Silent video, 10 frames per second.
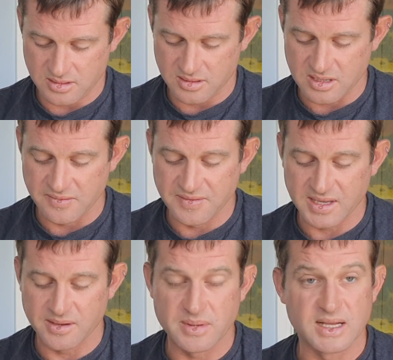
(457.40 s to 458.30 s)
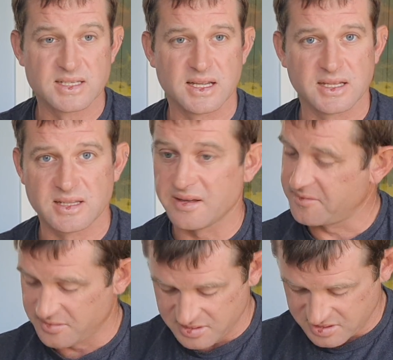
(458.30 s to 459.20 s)
I don't think it makes any
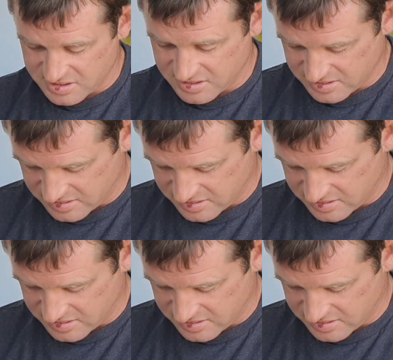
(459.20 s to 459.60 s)
difference.